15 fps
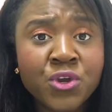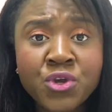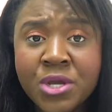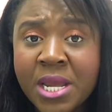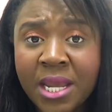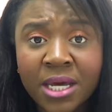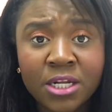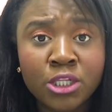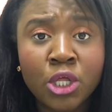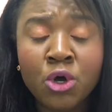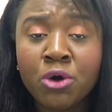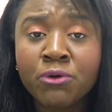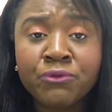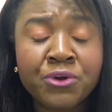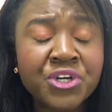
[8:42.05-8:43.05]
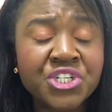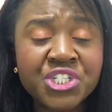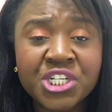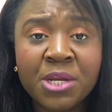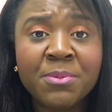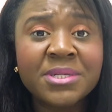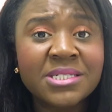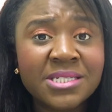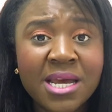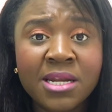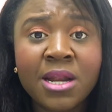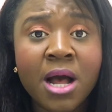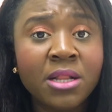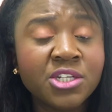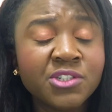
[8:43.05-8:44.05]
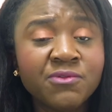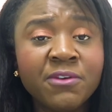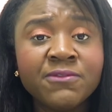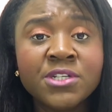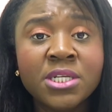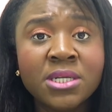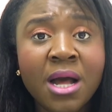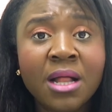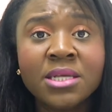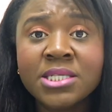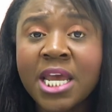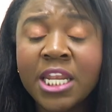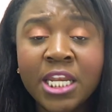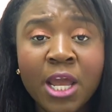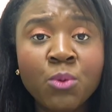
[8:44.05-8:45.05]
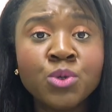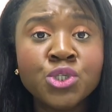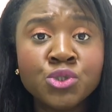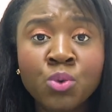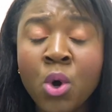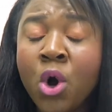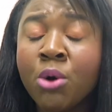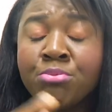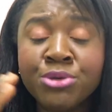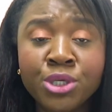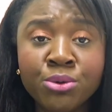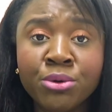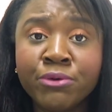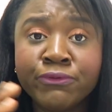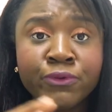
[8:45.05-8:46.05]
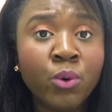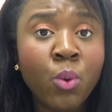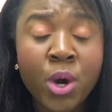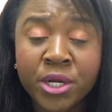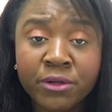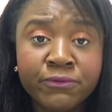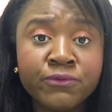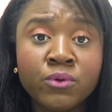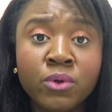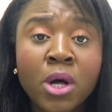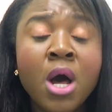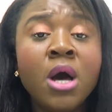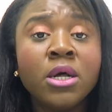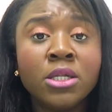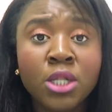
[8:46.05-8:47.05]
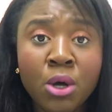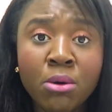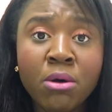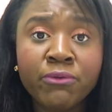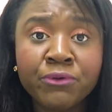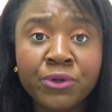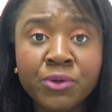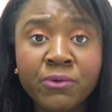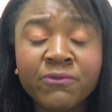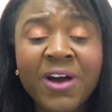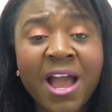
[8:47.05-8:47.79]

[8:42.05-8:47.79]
You can get a logo for as cheap as $10, $15, and they will do a beautiful, wonderful logo for you.